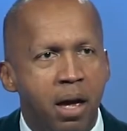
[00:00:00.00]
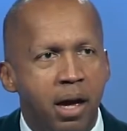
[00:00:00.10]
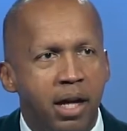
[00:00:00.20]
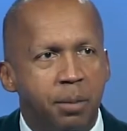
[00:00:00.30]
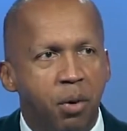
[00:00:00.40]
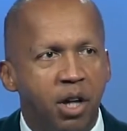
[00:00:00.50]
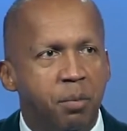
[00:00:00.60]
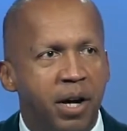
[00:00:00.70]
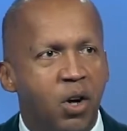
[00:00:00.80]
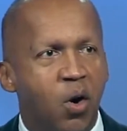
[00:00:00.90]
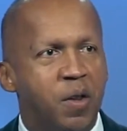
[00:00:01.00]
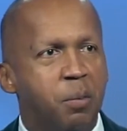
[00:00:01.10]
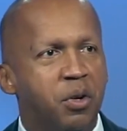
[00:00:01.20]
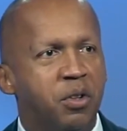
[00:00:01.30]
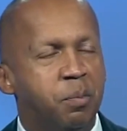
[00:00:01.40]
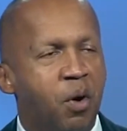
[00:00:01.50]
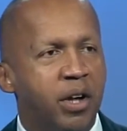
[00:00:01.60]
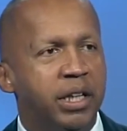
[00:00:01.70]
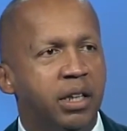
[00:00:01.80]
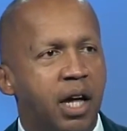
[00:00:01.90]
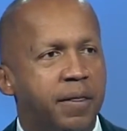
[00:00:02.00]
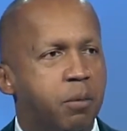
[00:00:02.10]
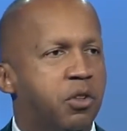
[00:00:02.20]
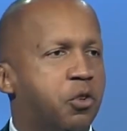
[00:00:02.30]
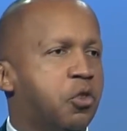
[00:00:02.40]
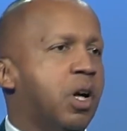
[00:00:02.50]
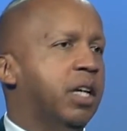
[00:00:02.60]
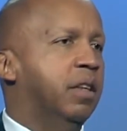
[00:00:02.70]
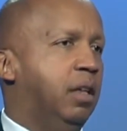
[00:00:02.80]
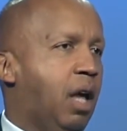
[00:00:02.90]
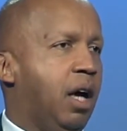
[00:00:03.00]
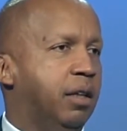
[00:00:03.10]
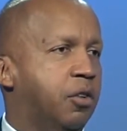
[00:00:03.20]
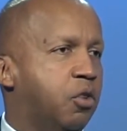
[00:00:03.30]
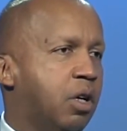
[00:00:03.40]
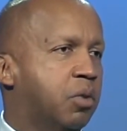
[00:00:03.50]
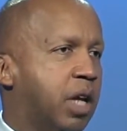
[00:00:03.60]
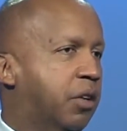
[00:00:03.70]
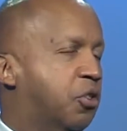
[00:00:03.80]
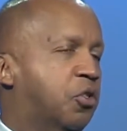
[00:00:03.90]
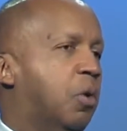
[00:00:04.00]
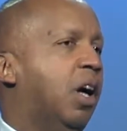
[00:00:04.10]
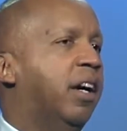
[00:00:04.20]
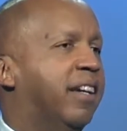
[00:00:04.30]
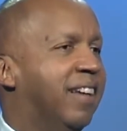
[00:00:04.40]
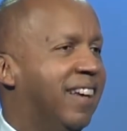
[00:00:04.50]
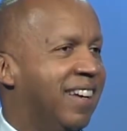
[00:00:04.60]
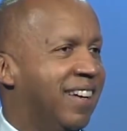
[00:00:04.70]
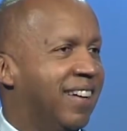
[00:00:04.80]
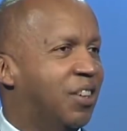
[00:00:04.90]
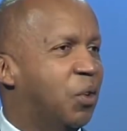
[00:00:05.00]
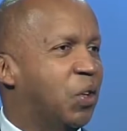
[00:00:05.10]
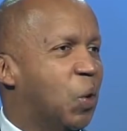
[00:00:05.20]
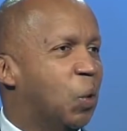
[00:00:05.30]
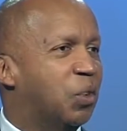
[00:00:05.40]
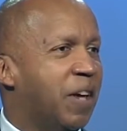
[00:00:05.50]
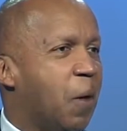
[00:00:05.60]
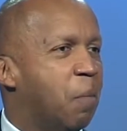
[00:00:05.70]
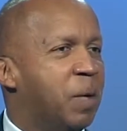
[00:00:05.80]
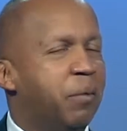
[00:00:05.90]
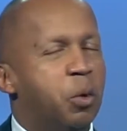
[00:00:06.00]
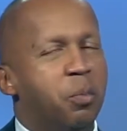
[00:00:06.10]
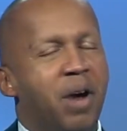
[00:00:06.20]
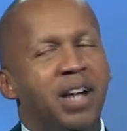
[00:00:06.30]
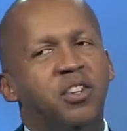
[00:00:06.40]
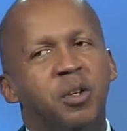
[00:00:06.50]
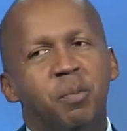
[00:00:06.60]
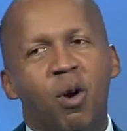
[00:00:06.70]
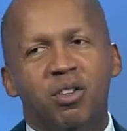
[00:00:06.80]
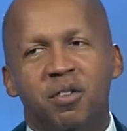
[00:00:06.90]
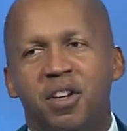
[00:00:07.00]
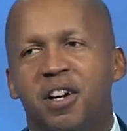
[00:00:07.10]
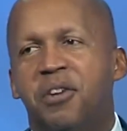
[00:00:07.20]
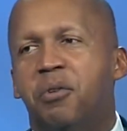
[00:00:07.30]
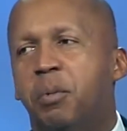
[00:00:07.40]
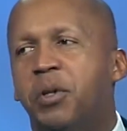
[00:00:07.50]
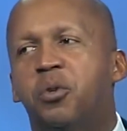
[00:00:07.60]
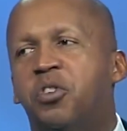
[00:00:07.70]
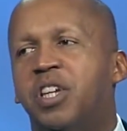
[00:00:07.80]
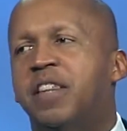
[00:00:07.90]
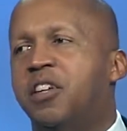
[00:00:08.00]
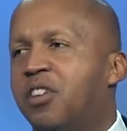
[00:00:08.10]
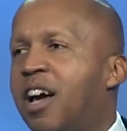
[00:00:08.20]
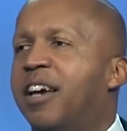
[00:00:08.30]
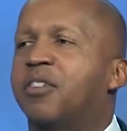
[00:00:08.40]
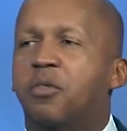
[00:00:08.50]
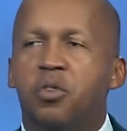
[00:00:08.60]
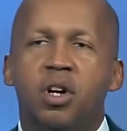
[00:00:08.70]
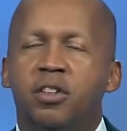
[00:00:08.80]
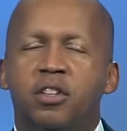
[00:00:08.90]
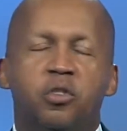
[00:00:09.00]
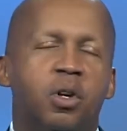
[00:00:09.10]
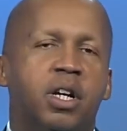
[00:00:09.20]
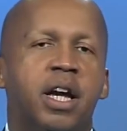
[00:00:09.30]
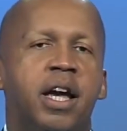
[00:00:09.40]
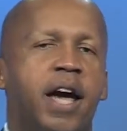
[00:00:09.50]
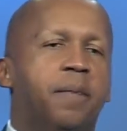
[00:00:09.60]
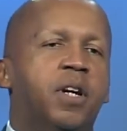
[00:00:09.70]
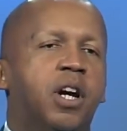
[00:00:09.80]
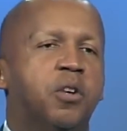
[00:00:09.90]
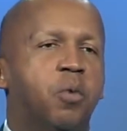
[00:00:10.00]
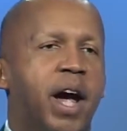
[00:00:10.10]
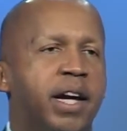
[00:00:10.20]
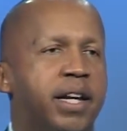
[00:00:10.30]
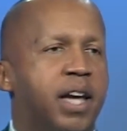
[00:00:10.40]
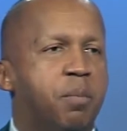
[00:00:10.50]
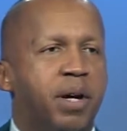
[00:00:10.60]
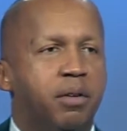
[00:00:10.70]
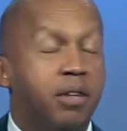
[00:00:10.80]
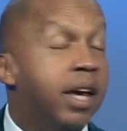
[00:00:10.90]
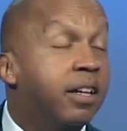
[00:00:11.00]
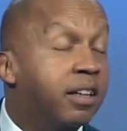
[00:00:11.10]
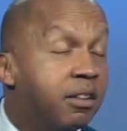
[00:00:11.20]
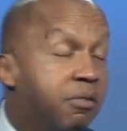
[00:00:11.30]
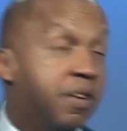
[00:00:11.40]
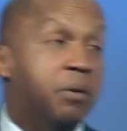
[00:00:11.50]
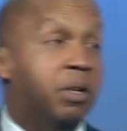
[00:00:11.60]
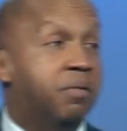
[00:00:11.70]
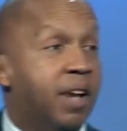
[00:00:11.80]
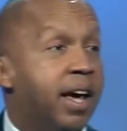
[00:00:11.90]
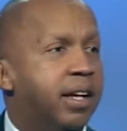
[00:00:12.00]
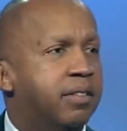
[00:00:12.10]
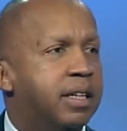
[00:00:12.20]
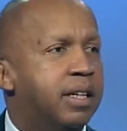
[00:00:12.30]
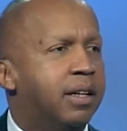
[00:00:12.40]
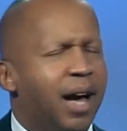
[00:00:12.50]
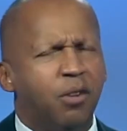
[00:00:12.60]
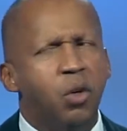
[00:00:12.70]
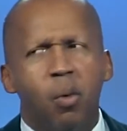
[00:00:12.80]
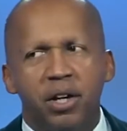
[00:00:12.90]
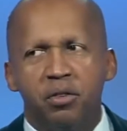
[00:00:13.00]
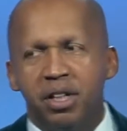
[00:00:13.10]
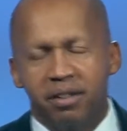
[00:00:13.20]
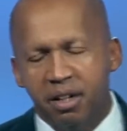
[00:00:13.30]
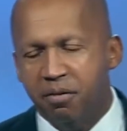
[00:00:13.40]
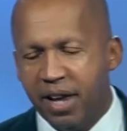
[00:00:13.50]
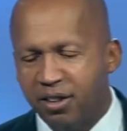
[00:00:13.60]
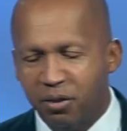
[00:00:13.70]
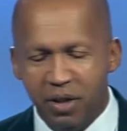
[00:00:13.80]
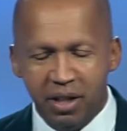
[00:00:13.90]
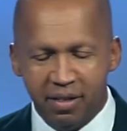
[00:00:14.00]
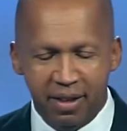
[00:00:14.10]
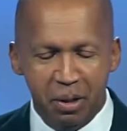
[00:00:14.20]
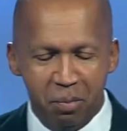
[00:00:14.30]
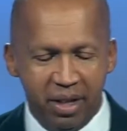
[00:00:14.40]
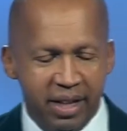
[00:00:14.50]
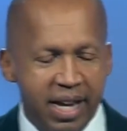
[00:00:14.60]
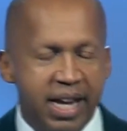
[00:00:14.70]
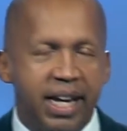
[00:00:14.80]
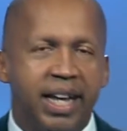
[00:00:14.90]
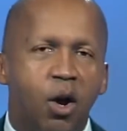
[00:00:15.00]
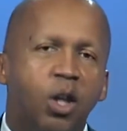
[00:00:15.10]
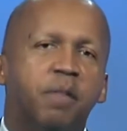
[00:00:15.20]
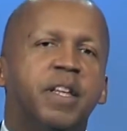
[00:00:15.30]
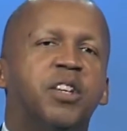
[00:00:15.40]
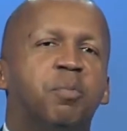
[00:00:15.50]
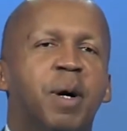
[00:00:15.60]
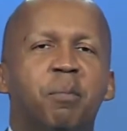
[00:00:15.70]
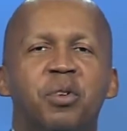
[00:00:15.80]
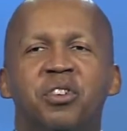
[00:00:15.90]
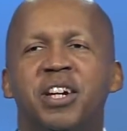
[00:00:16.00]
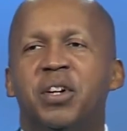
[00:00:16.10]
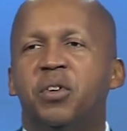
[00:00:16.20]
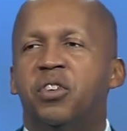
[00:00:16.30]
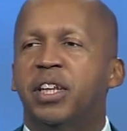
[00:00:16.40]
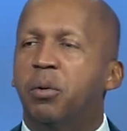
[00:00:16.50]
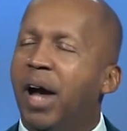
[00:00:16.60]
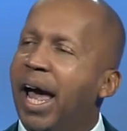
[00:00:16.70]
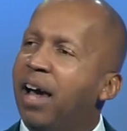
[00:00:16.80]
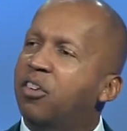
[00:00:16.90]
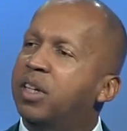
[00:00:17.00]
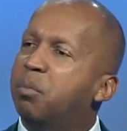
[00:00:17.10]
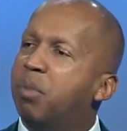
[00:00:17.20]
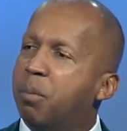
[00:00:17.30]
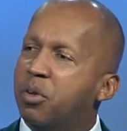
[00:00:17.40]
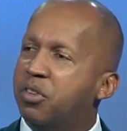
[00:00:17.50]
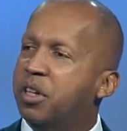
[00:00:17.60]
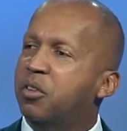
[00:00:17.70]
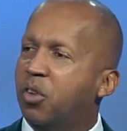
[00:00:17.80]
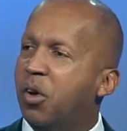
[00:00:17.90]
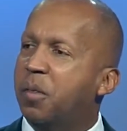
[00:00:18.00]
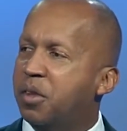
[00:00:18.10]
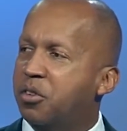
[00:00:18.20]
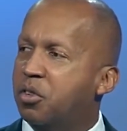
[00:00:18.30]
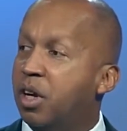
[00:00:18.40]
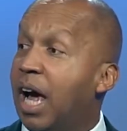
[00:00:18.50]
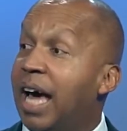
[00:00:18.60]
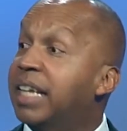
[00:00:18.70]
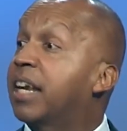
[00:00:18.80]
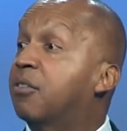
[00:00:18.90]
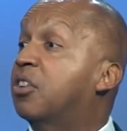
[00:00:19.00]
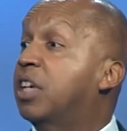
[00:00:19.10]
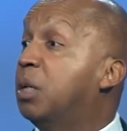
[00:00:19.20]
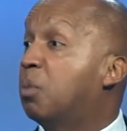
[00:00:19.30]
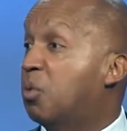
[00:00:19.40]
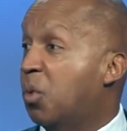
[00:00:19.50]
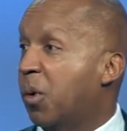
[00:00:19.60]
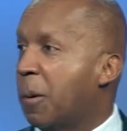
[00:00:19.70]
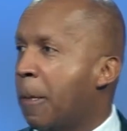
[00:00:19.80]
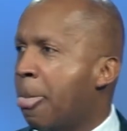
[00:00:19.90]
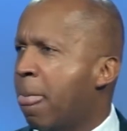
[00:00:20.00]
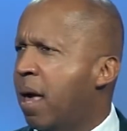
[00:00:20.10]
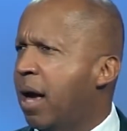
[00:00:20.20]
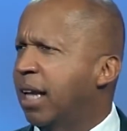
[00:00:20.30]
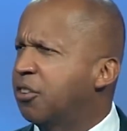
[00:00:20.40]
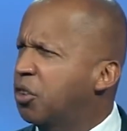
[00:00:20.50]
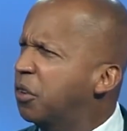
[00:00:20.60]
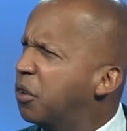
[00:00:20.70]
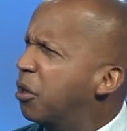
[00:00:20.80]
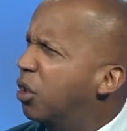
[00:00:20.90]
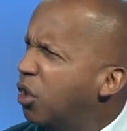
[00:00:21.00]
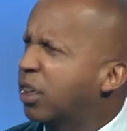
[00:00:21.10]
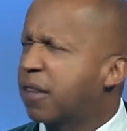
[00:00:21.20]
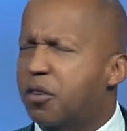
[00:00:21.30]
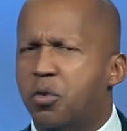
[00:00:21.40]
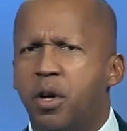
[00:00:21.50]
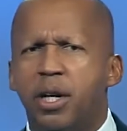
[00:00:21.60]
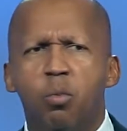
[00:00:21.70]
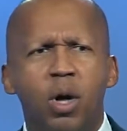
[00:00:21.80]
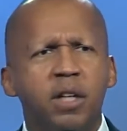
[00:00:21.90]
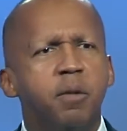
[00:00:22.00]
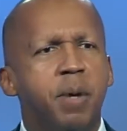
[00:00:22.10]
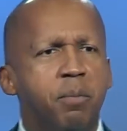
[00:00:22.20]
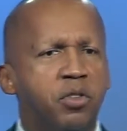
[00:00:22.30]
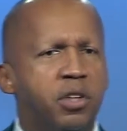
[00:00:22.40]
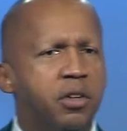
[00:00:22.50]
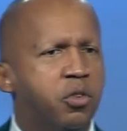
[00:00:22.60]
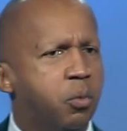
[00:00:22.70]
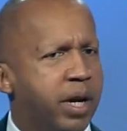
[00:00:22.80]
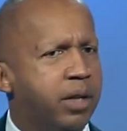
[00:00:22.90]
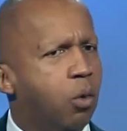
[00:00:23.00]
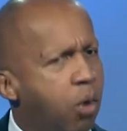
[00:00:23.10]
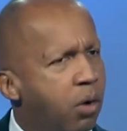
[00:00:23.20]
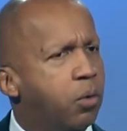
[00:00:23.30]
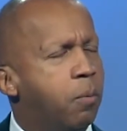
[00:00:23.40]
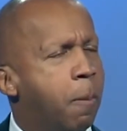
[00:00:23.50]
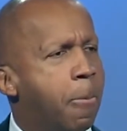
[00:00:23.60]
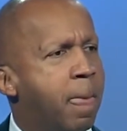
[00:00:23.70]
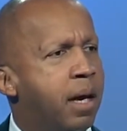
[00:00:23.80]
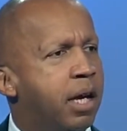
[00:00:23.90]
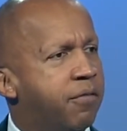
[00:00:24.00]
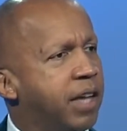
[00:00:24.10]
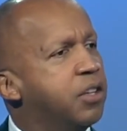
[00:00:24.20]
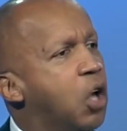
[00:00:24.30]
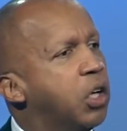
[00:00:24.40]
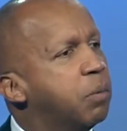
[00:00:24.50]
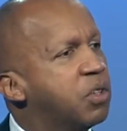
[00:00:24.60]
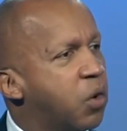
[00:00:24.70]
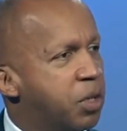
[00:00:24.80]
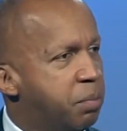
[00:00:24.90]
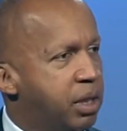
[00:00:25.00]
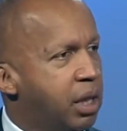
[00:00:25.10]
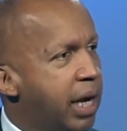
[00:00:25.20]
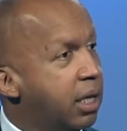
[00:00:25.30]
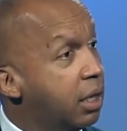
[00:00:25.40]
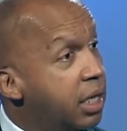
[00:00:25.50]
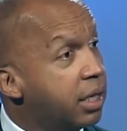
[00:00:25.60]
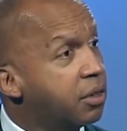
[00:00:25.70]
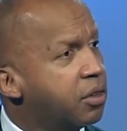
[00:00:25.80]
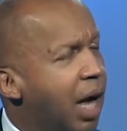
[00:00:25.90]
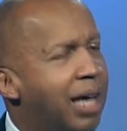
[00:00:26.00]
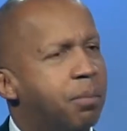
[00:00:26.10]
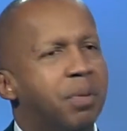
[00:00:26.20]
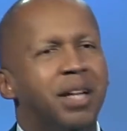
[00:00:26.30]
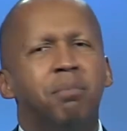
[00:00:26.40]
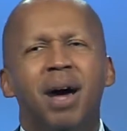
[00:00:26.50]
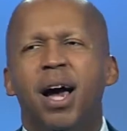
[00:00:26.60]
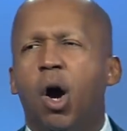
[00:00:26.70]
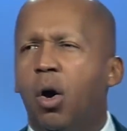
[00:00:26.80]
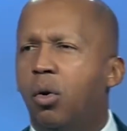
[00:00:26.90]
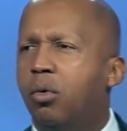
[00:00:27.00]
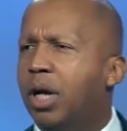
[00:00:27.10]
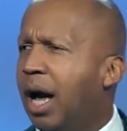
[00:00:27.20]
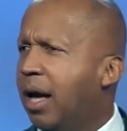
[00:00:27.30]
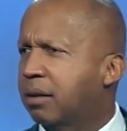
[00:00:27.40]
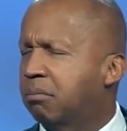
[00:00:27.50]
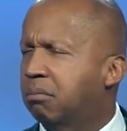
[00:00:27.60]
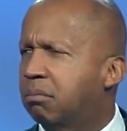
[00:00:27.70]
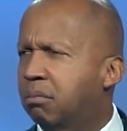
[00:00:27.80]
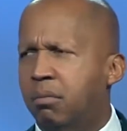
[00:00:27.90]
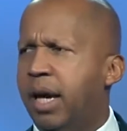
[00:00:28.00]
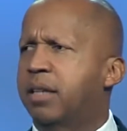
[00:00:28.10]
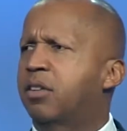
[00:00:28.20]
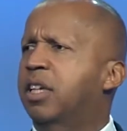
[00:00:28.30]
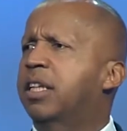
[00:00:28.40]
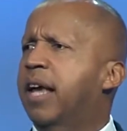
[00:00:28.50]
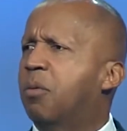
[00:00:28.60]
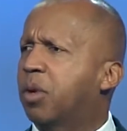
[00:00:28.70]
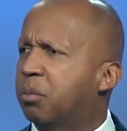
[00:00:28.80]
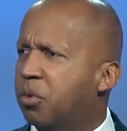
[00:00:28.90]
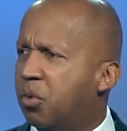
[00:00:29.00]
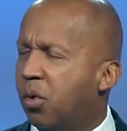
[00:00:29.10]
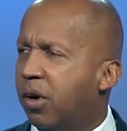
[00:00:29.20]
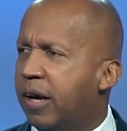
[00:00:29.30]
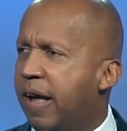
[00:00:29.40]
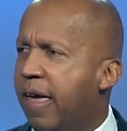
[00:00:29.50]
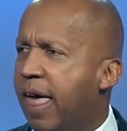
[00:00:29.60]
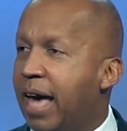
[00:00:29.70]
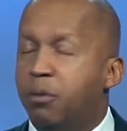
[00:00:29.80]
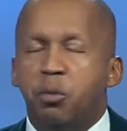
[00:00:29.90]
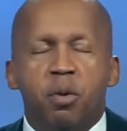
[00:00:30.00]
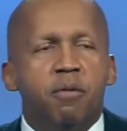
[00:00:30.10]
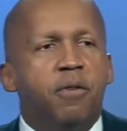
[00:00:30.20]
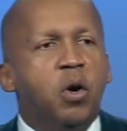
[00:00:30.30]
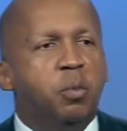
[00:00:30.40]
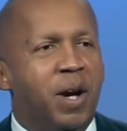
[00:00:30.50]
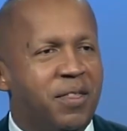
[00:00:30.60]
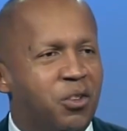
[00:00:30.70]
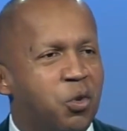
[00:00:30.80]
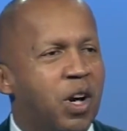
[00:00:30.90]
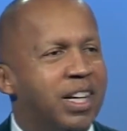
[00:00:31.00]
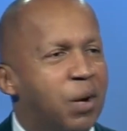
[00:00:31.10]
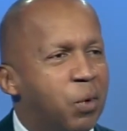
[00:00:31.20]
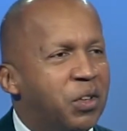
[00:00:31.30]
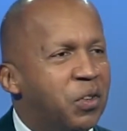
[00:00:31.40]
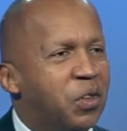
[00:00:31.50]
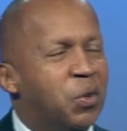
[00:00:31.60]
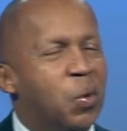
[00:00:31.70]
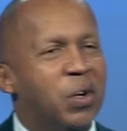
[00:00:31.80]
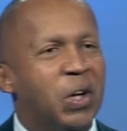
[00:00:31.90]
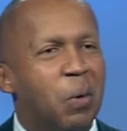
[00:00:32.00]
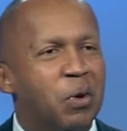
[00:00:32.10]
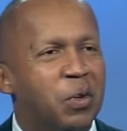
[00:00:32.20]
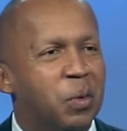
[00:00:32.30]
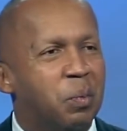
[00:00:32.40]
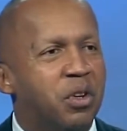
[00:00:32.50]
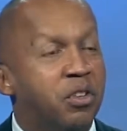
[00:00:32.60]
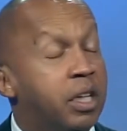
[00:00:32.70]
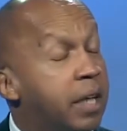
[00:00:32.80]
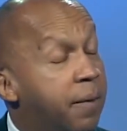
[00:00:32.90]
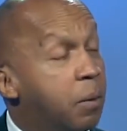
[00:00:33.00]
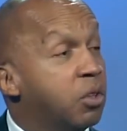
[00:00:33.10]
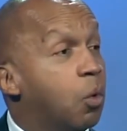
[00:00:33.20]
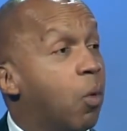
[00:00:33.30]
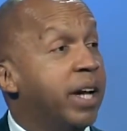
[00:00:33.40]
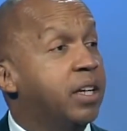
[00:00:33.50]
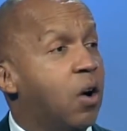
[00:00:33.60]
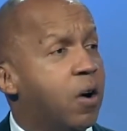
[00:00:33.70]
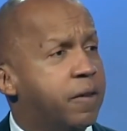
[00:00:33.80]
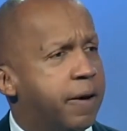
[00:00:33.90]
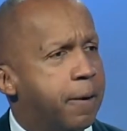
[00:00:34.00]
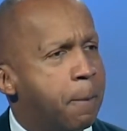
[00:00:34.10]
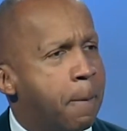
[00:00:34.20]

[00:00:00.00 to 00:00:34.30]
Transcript: and I parked my car in the prison parking lot, and there was a truck in the lot. And the truck was like a shrine uh, to the Old South. Many of you practice in parts of the country where you see these kinds of trucks. This truck had the gun rack, it had about 10 Confederate flags. I don't know why you need 10 flags of anything, but it had all of these bumper stickers. And there were actually bumper stickers on this truck I'd never seen before. And I stood there and looked at the truck, and one of the bumper stickers read, quote, if I'd known it was going to be like this, I'd have picked my own cotton. Hadn't seen that one before. And I was provoked by this truck, and I went to the door to go into the prison, and there was a white guard there.